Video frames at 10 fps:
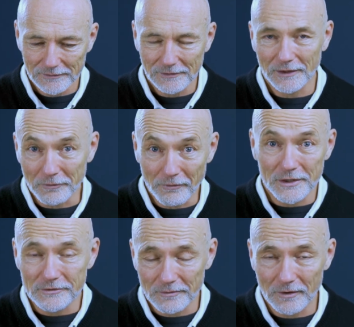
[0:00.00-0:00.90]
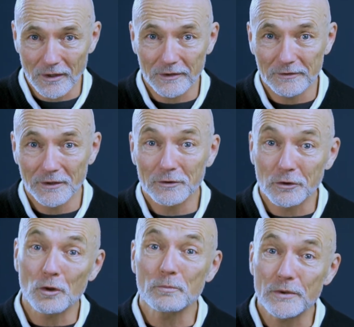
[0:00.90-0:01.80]
and the rest from God.
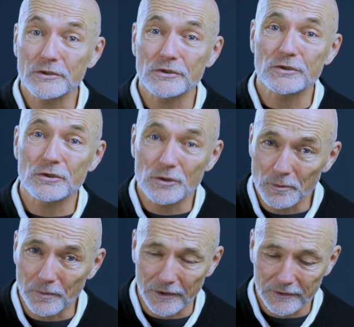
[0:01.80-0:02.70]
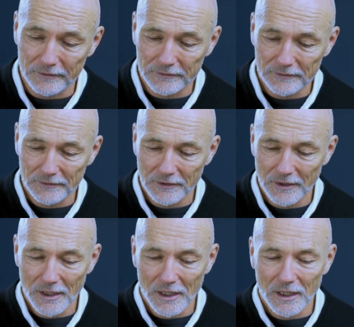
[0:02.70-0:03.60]
Don't be stupid.
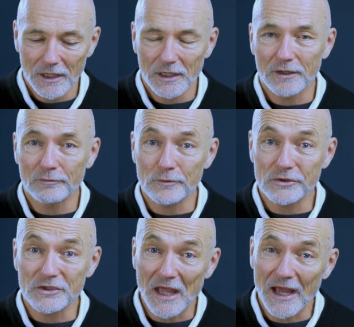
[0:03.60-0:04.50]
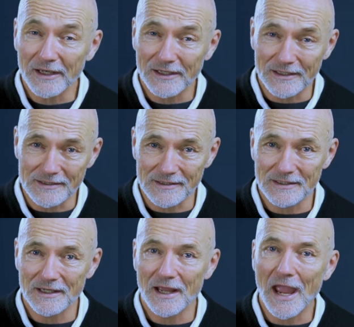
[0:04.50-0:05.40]
If it was that
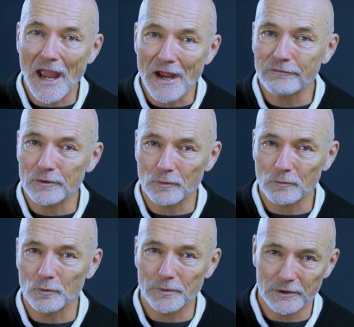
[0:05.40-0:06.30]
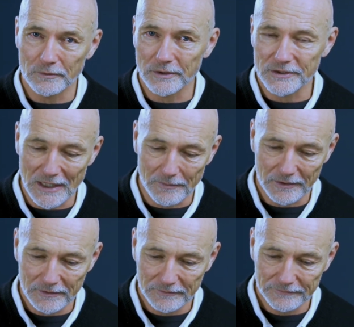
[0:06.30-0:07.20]
easy, everyone would be doing Sabbath.